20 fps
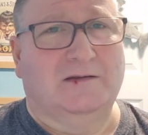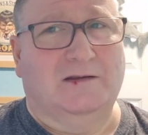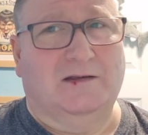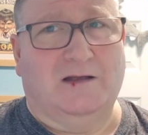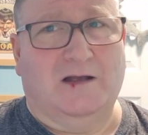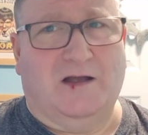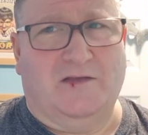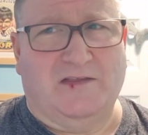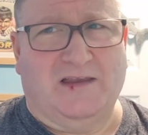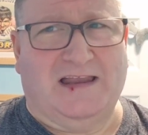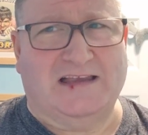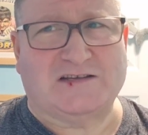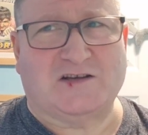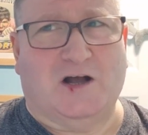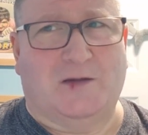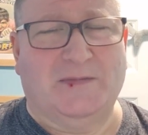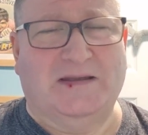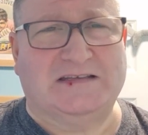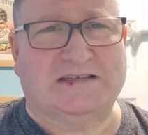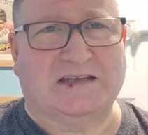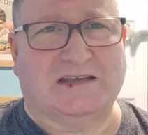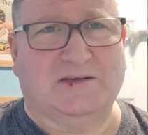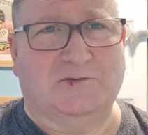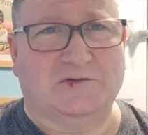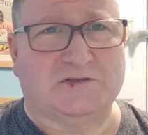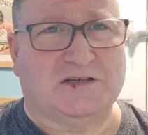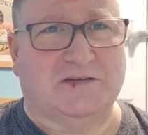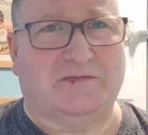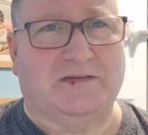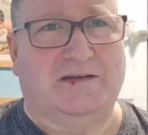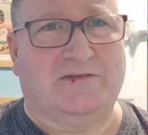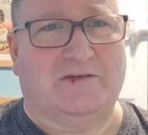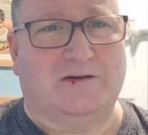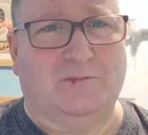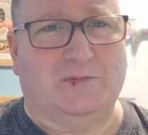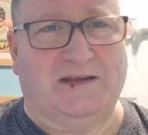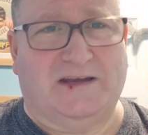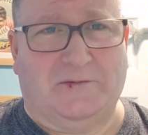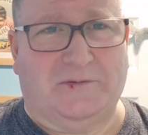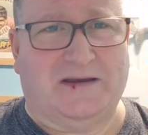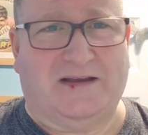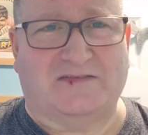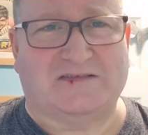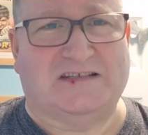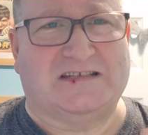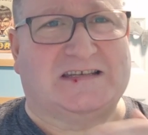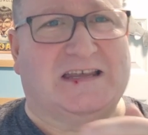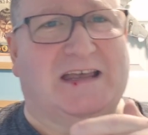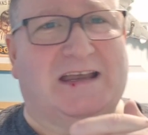and the last comments I think was your favourite blade. I would have to say